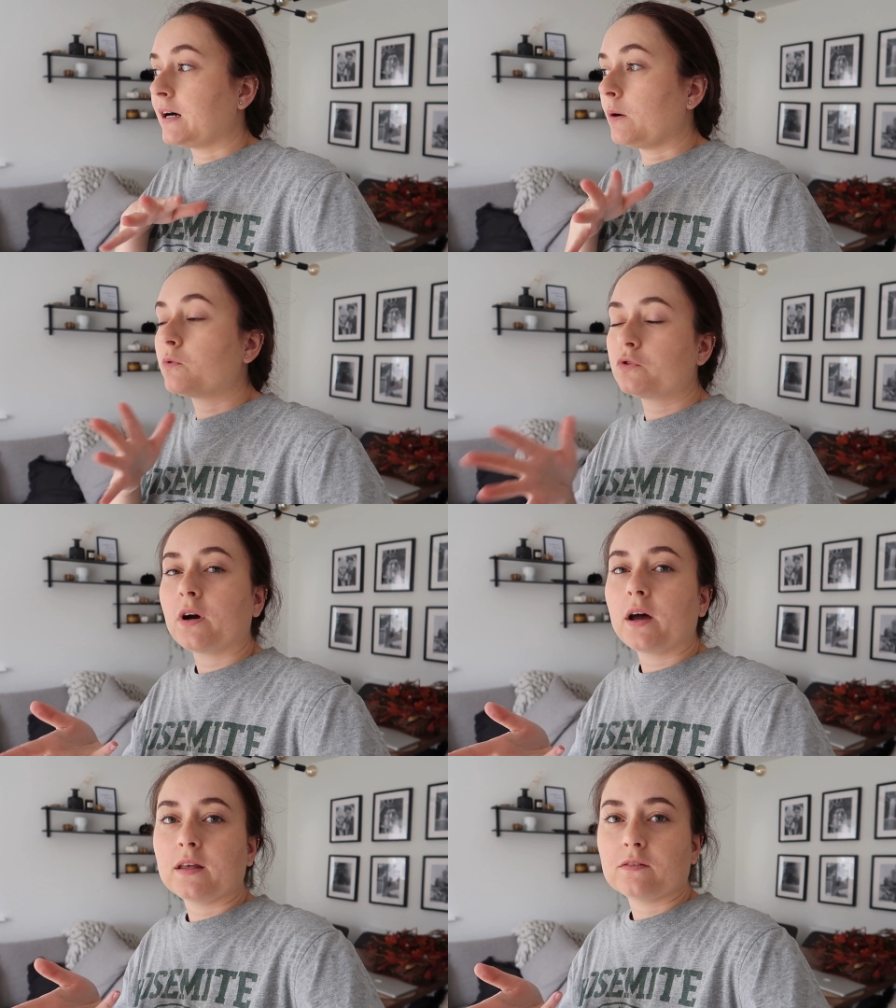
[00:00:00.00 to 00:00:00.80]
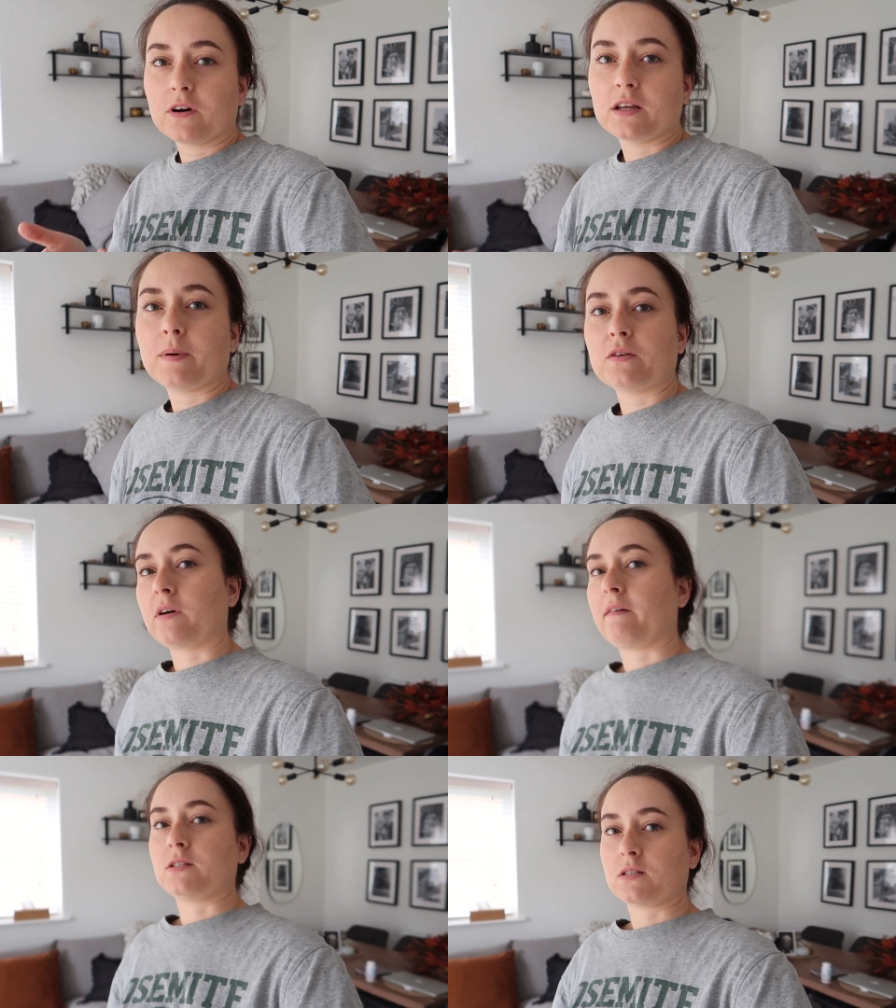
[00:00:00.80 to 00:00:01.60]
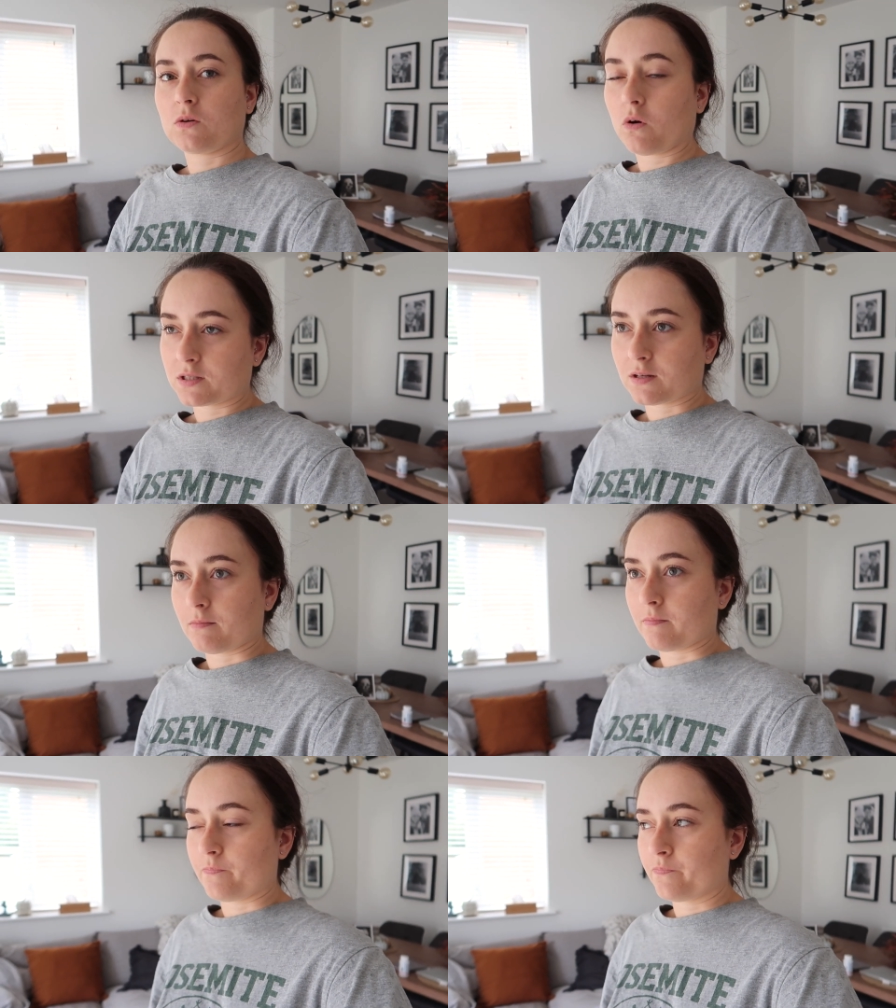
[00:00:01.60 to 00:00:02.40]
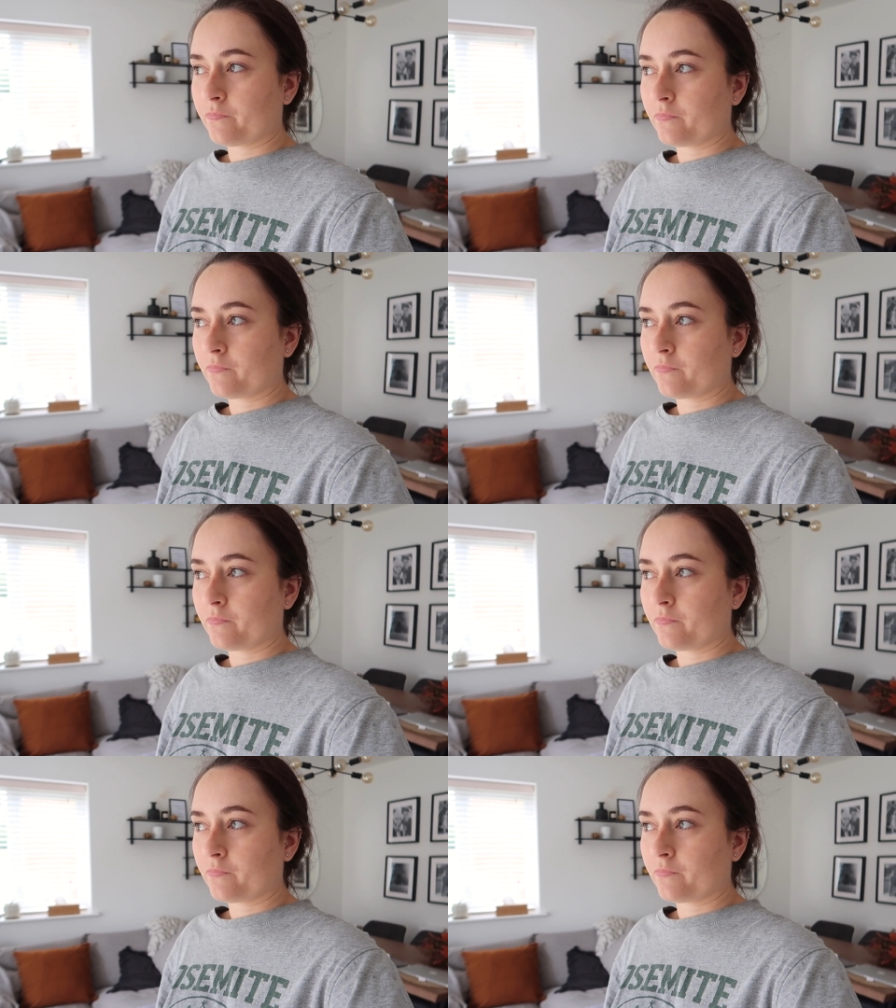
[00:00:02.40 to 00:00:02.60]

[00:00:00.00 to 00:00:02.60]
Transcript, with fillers: I will try and find a petrol garage that's got some